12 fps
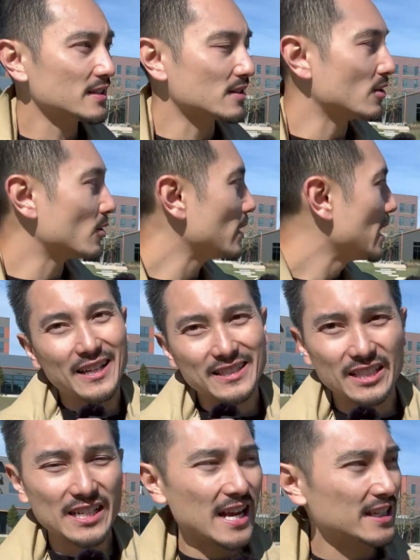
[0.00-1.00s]
So
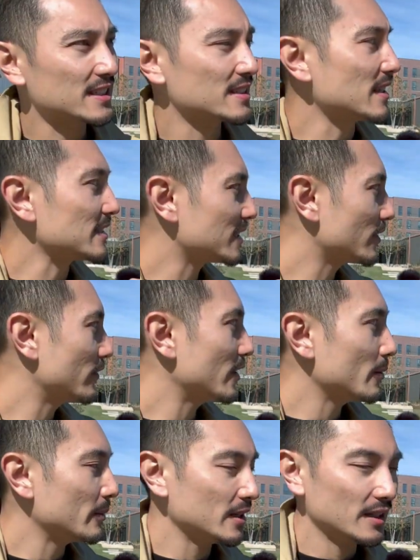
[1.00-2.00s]
lots of changes, lots of
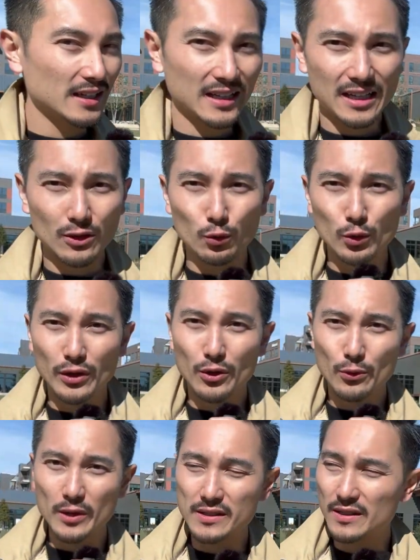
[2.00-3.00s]
development, and again, one of
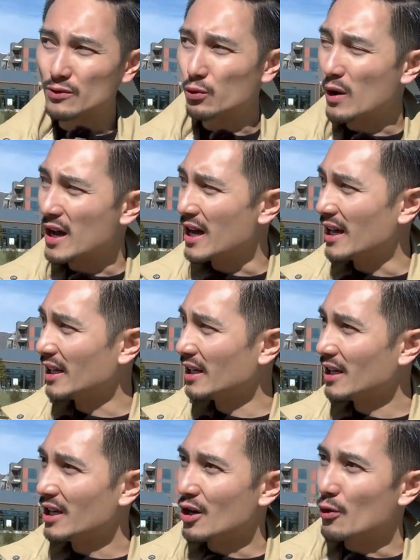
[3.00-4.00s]
the reasons why
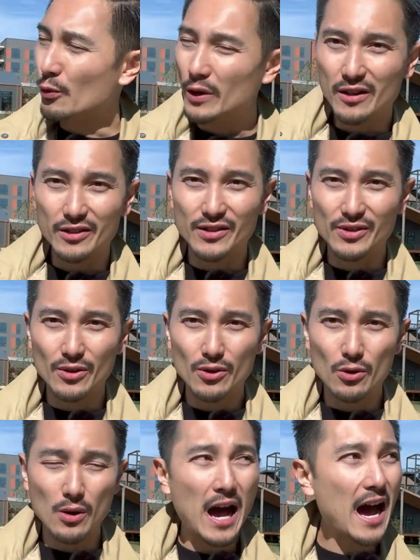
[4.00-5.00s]
we are
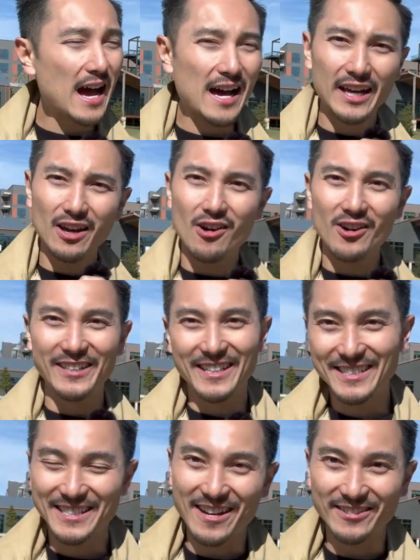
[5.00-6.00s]
so high on East